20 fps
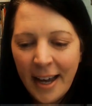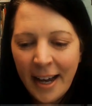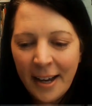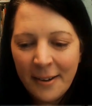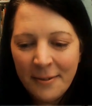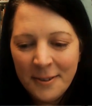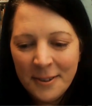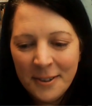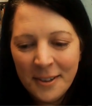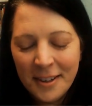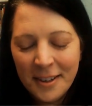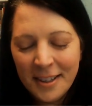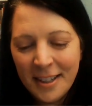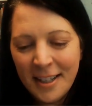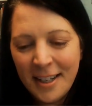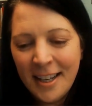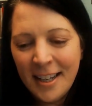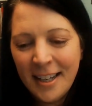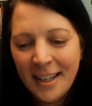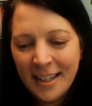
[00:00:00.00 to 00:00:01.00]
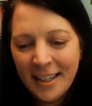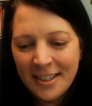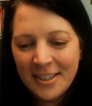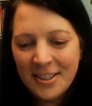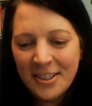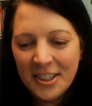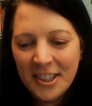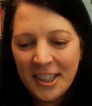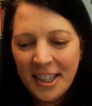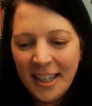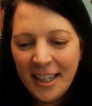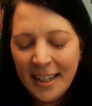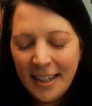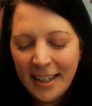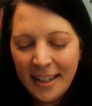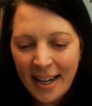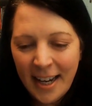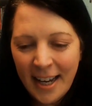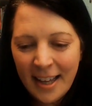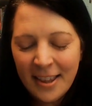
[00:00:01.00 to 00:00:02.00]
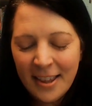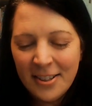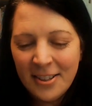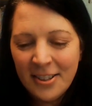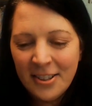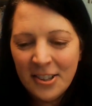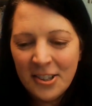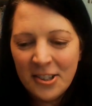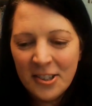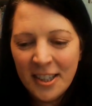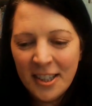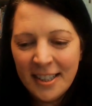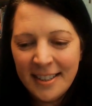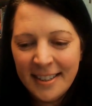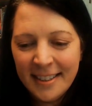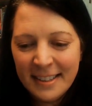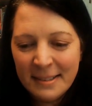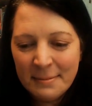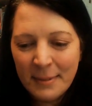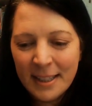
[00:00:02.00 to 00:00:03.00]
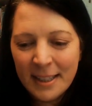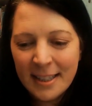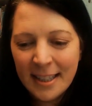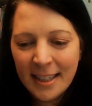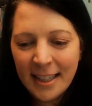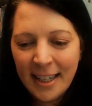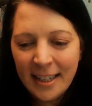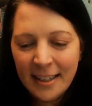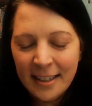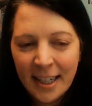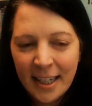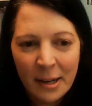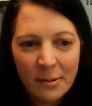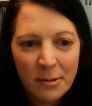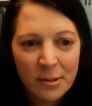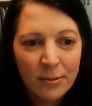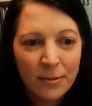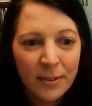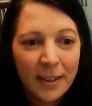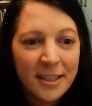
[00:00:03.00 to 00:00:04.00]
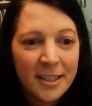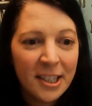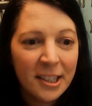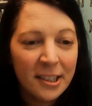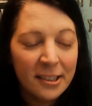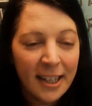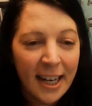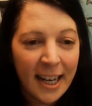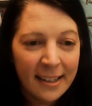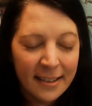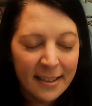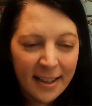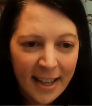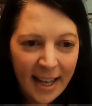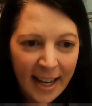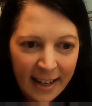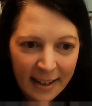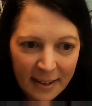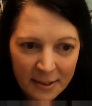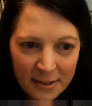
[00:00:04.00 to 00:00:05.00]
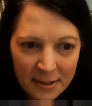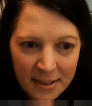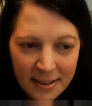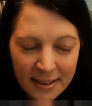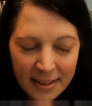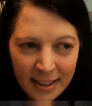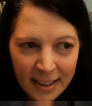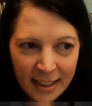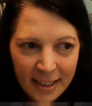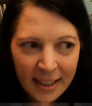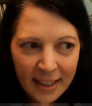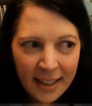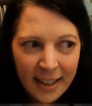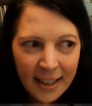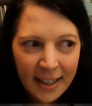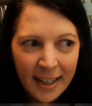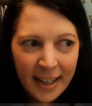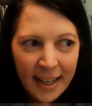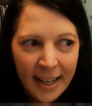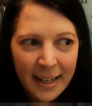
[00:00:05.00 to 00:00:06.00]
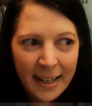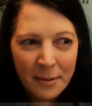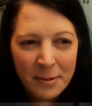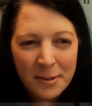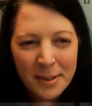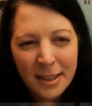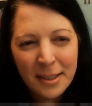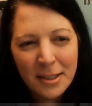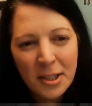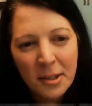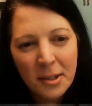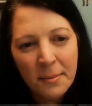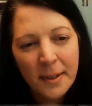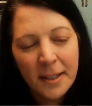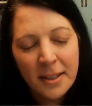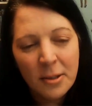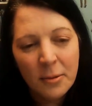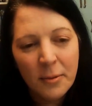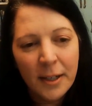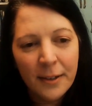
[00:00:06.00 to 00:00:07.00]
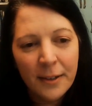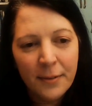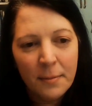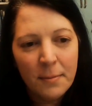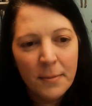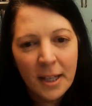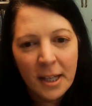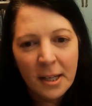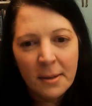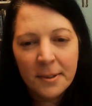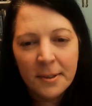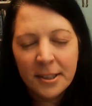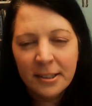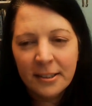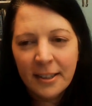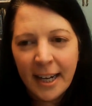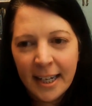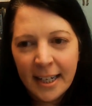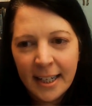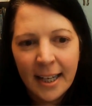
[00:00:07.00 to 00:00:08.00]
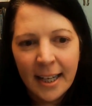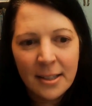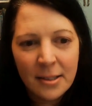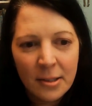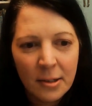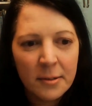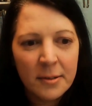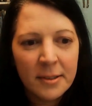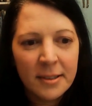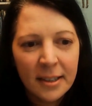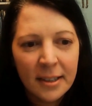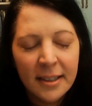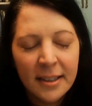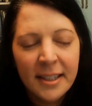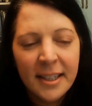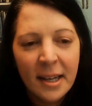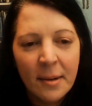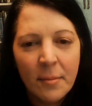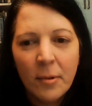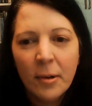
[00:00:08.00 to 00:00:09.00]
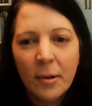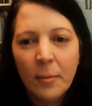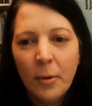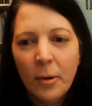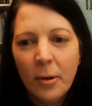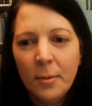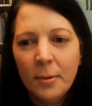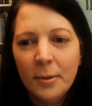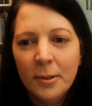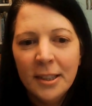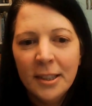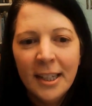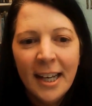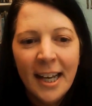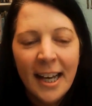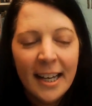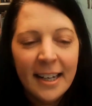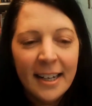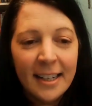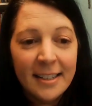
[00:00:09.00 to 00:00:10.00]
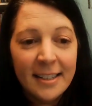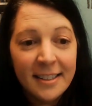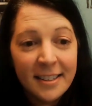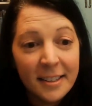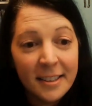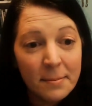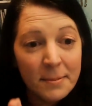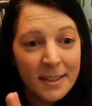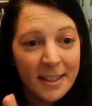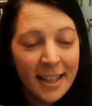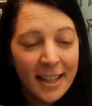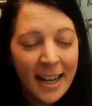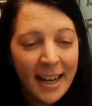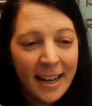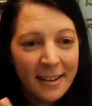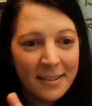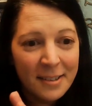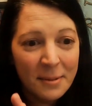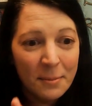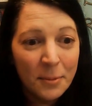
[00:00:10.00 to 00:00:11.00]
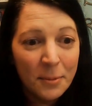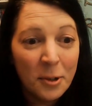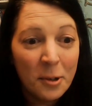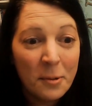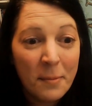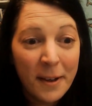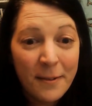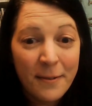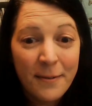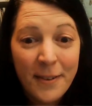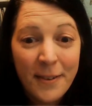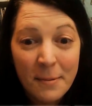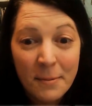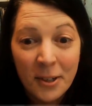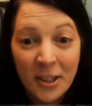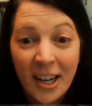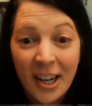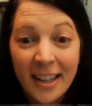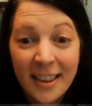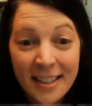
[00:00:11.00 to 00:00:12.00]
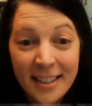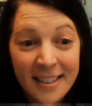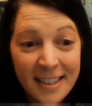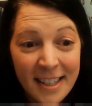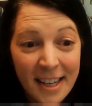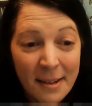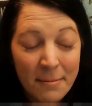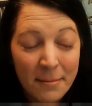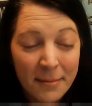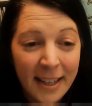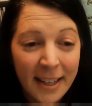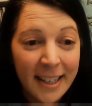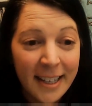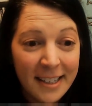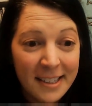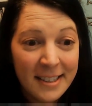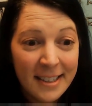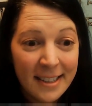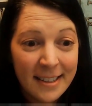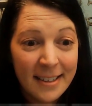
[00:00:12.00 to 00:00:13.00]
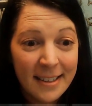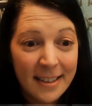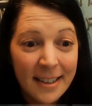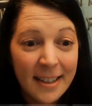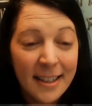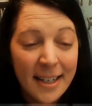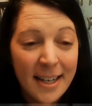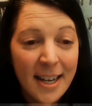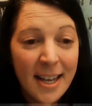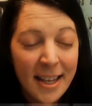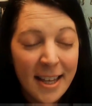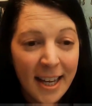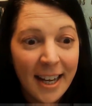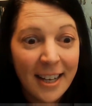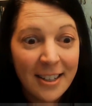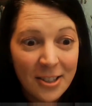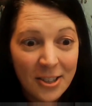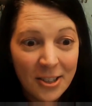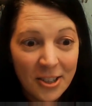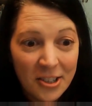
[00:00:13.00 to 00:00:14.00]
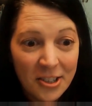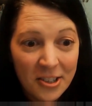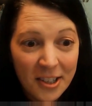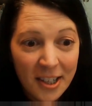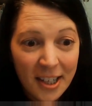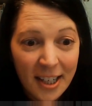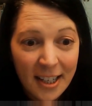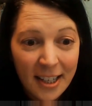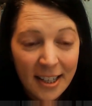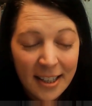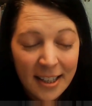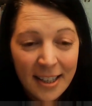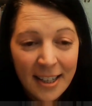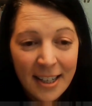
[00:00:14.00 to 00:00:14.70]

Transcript: After the knee injury and I had the surgery six months later, I was rushing around in the house and I was like two months away from being able to ride again, so I was starting to get more mobile. And I slipped in the house mm. and broke my femur on the same leg as the, oh, the no. knee that had surgery.